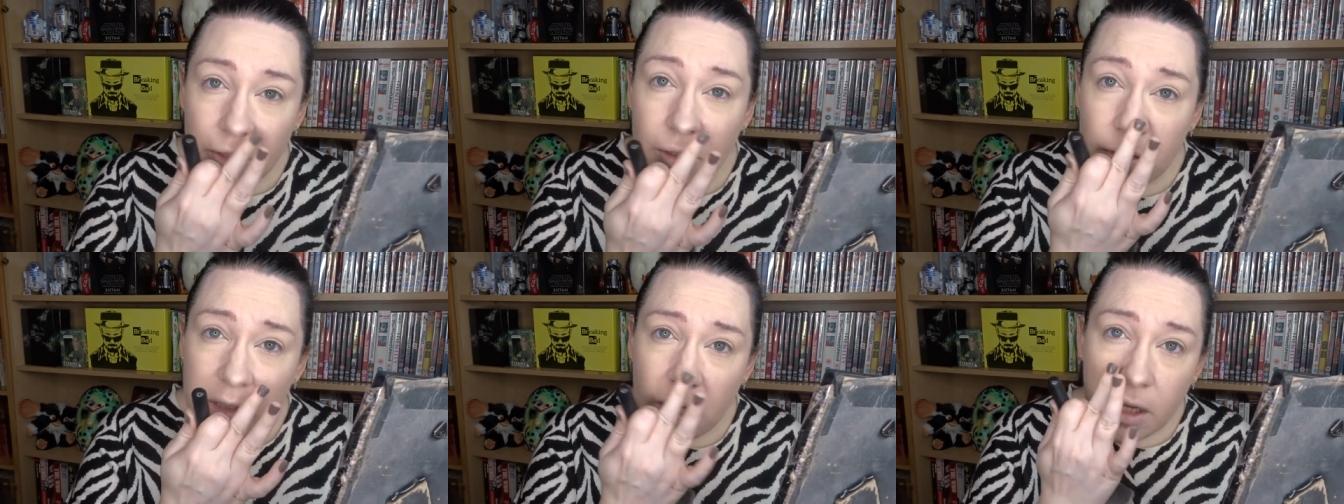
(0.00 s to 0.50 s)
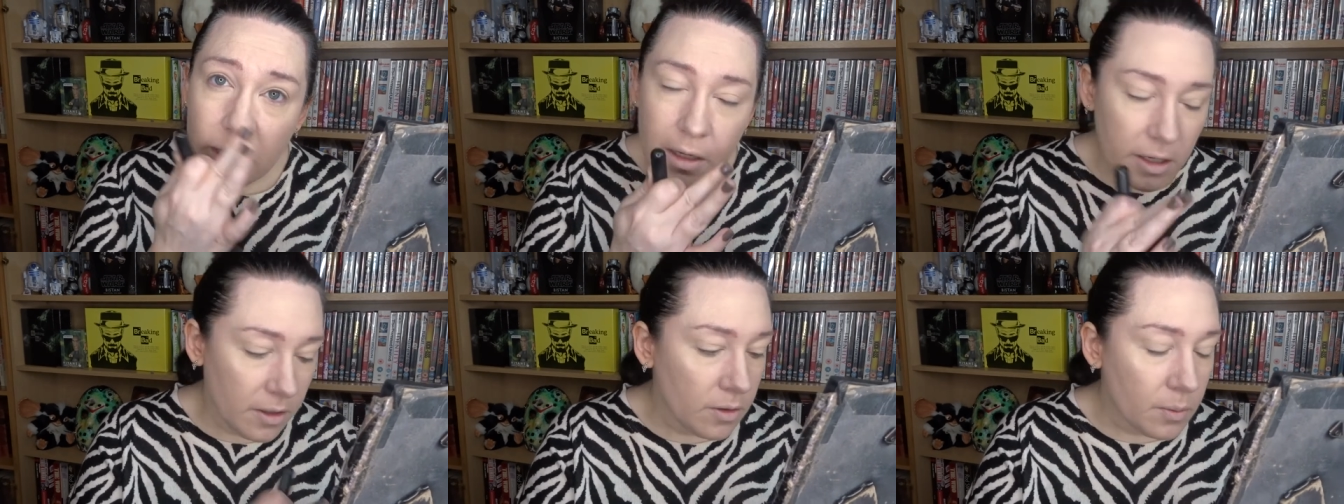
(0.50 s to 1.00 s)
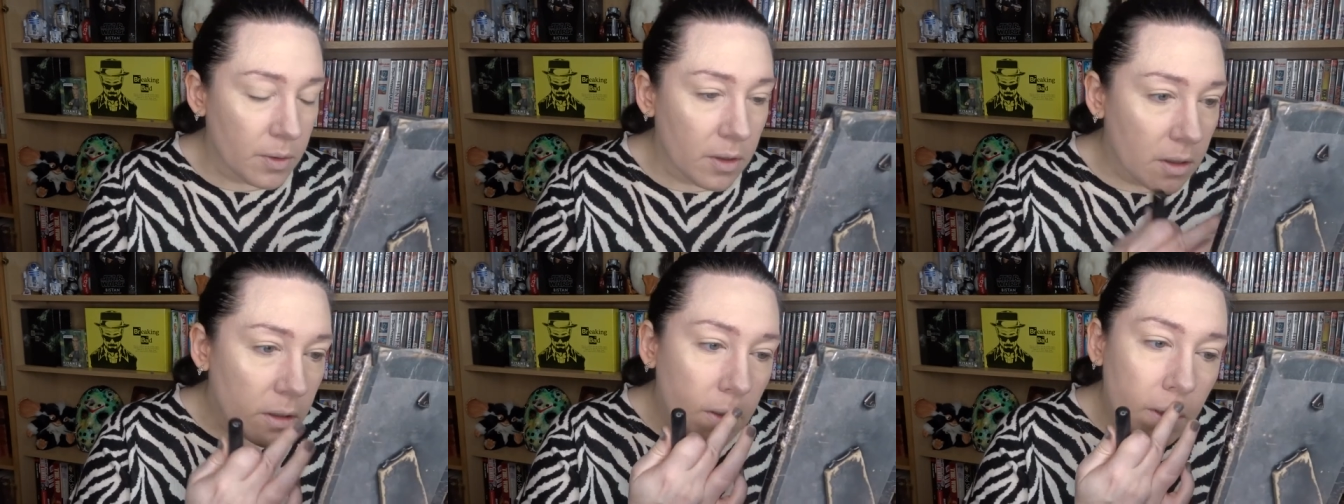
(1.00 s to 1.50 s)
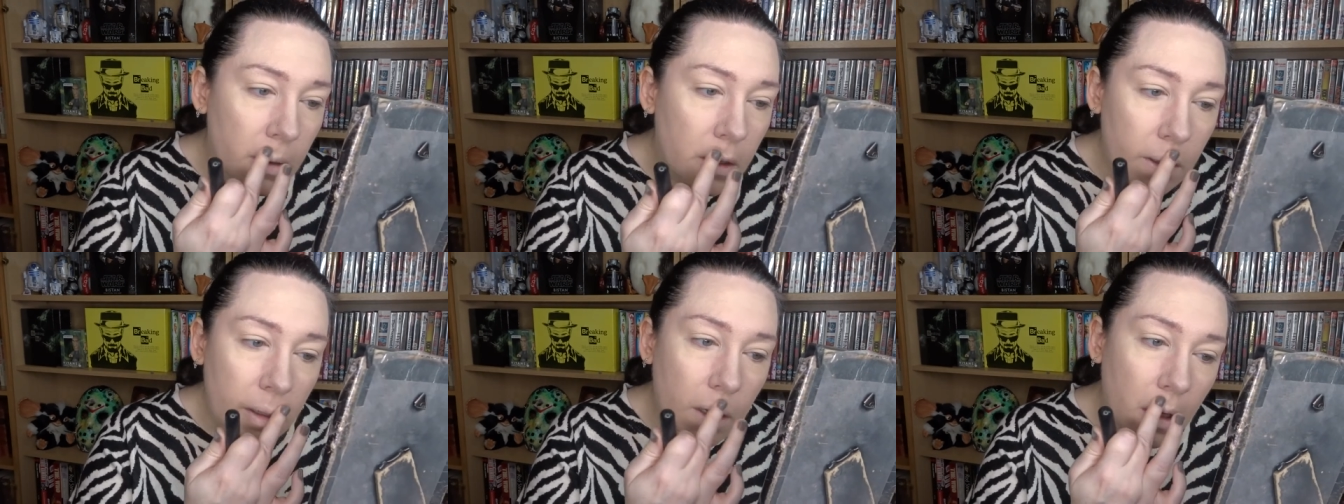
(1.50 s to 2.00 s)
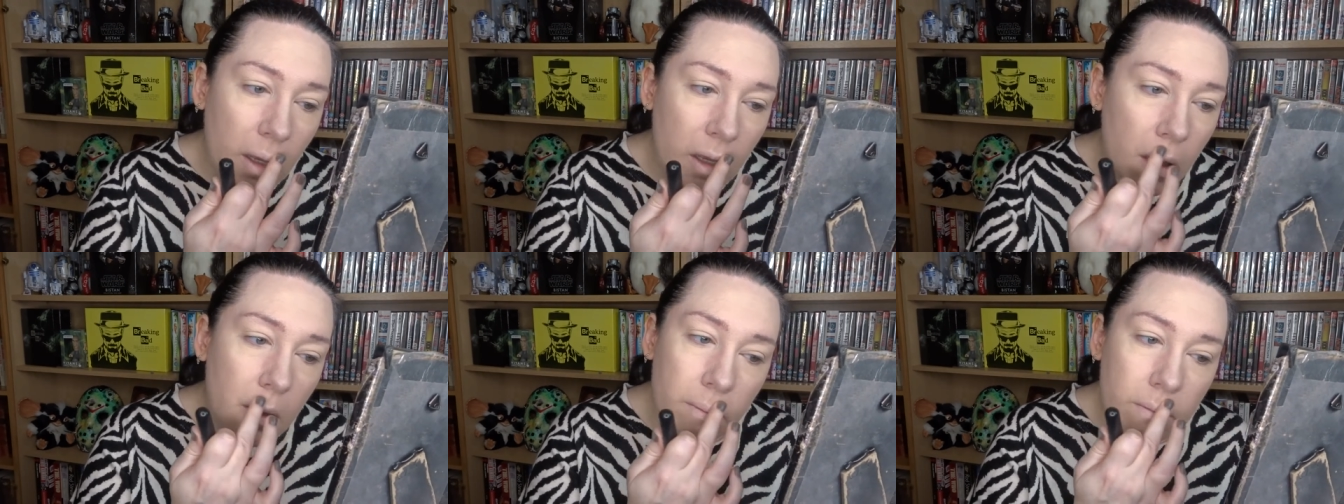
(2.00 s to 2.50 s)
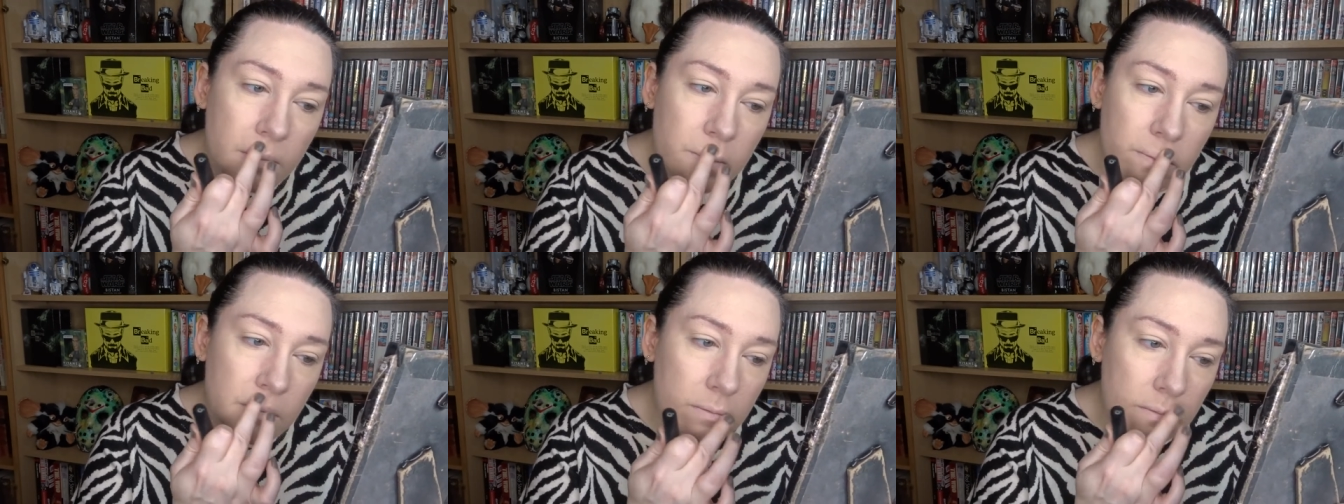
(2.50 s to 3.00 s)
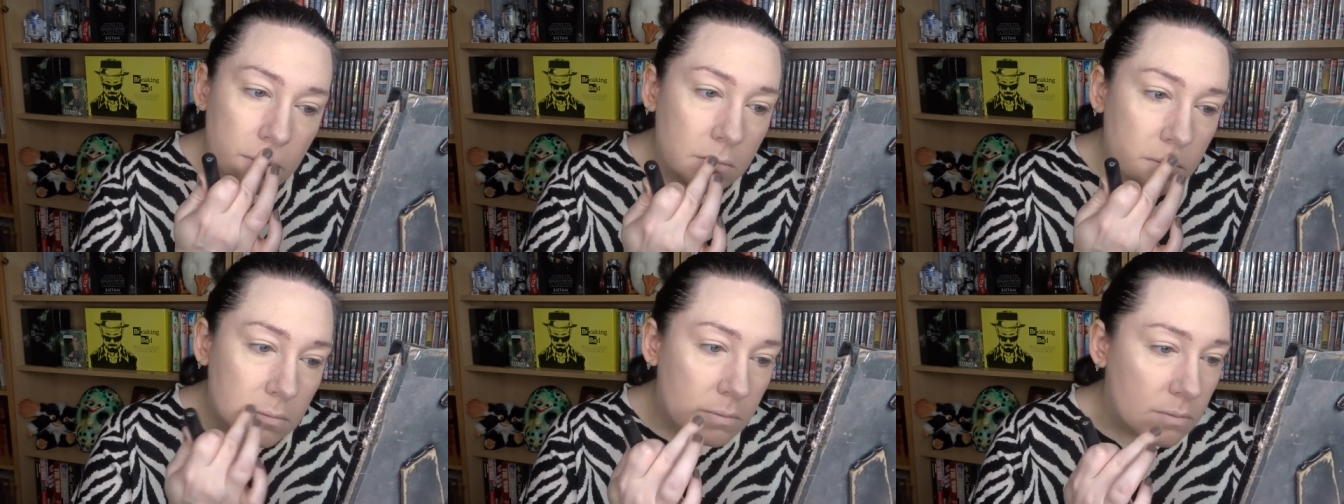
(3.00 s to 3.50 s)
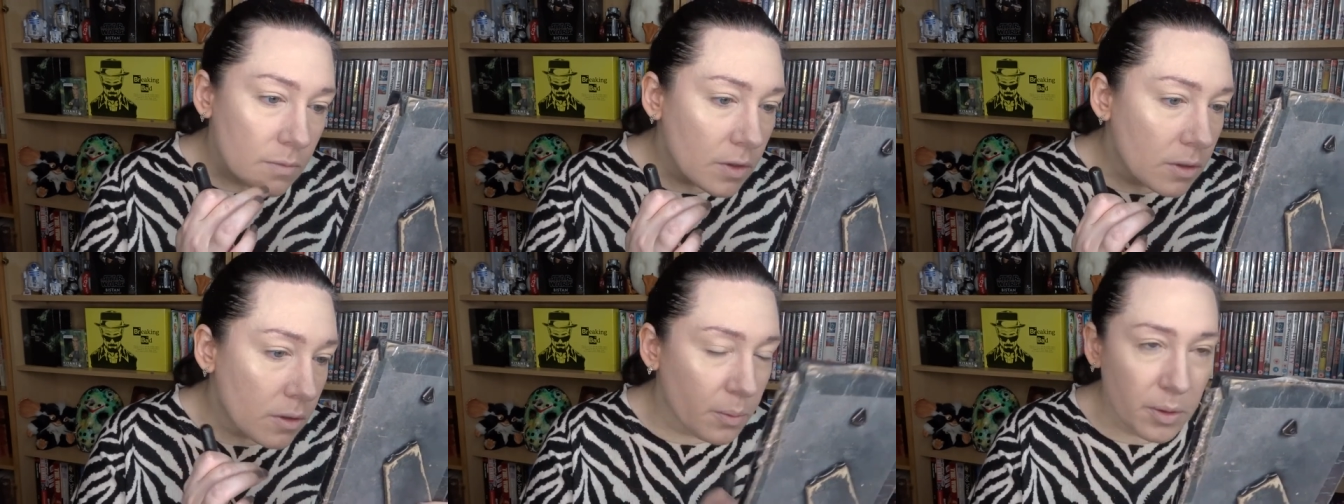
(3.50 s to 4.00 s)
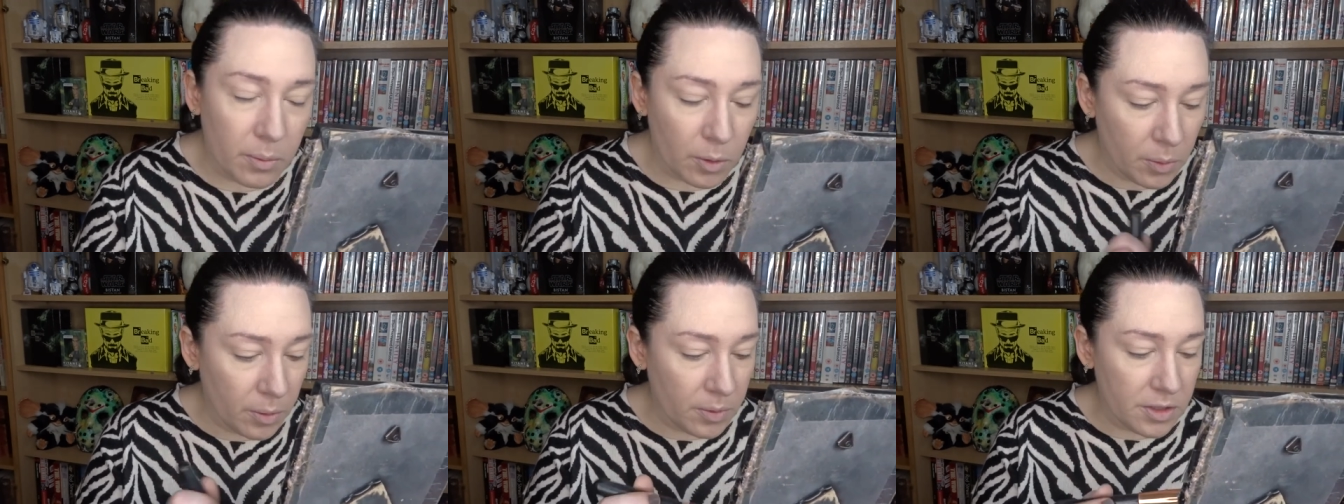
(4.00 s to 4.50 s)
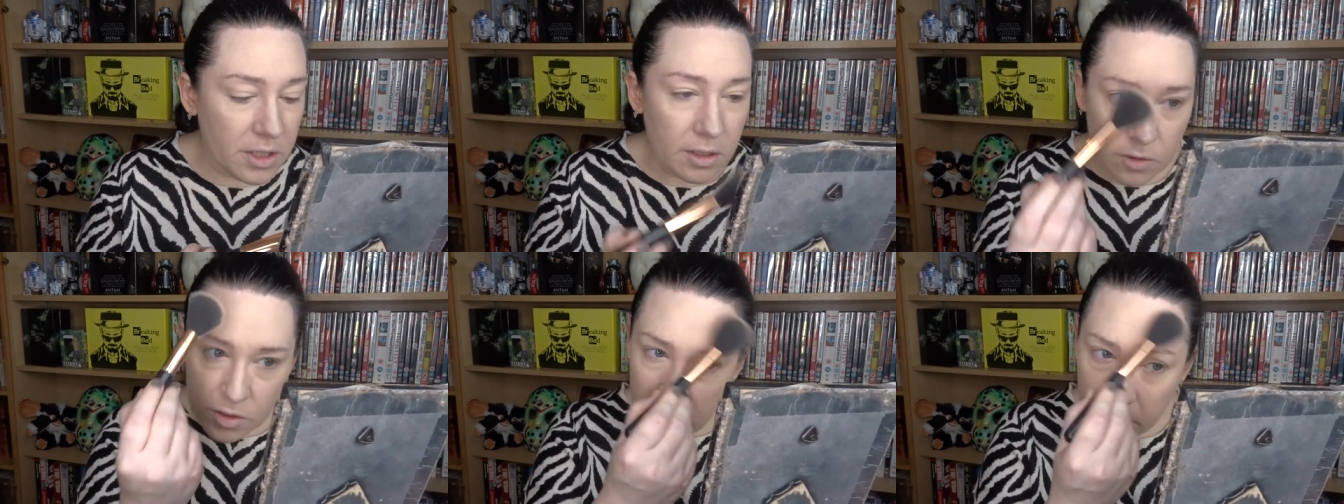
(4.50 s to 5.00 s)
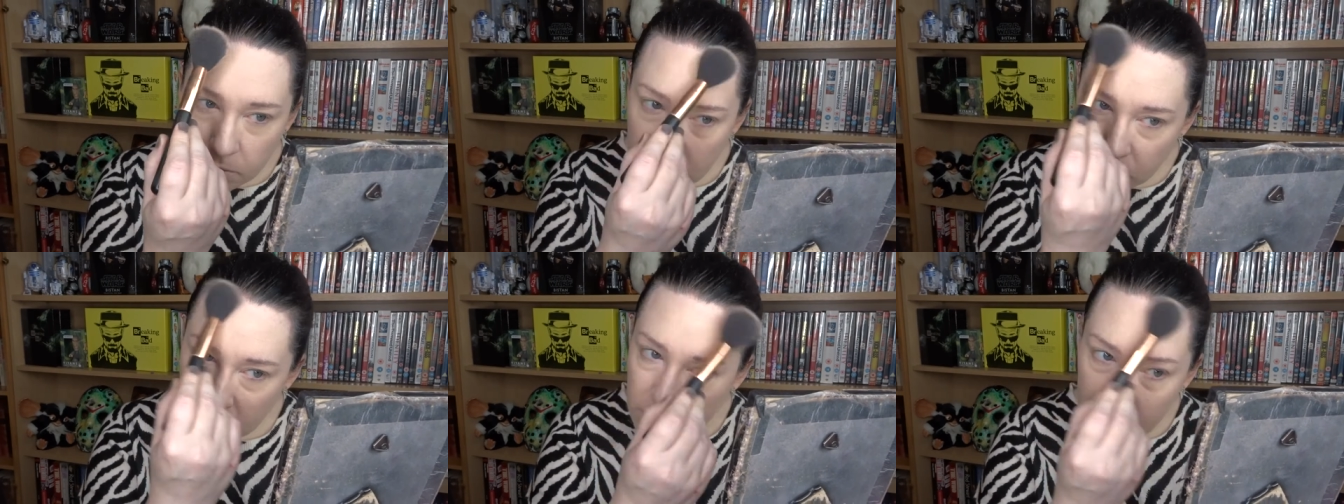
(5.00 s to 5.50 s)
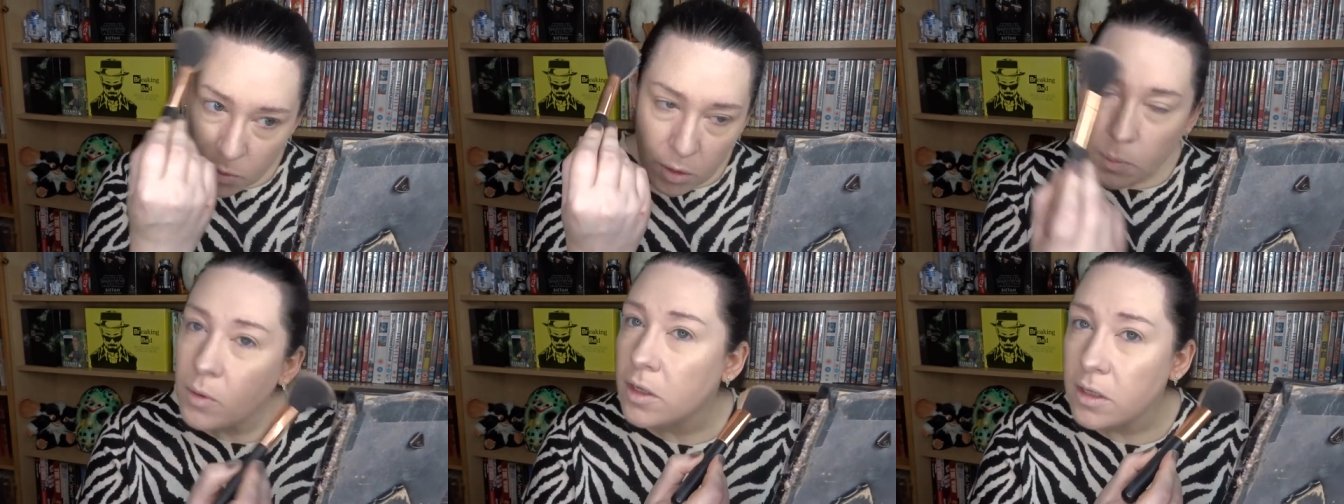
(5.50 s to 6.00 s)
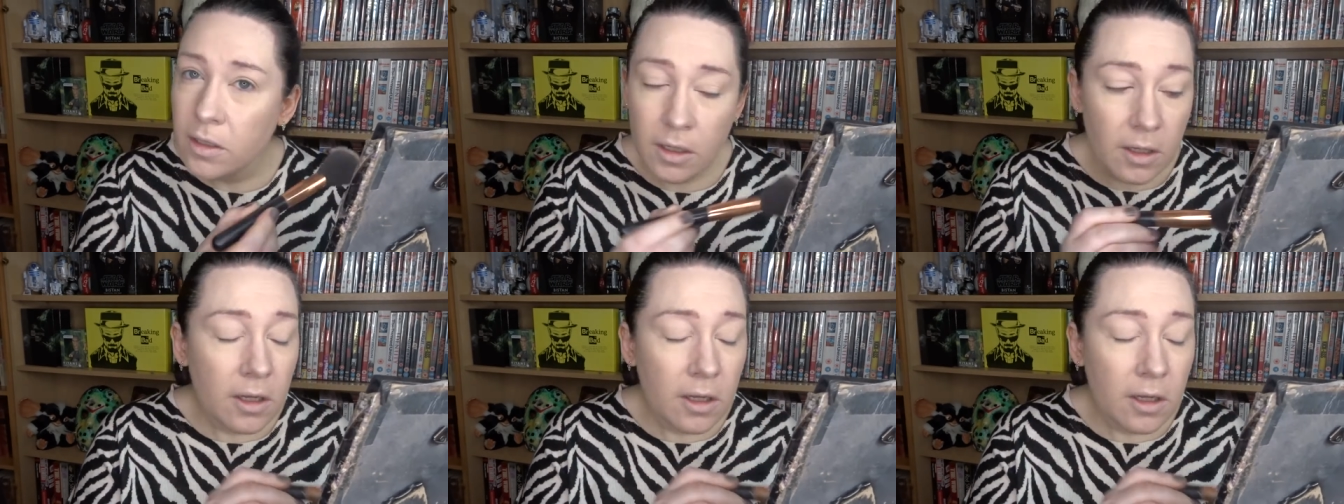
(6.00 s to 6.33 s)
to use highlighter, but a lot of people probably take their time to do this properly.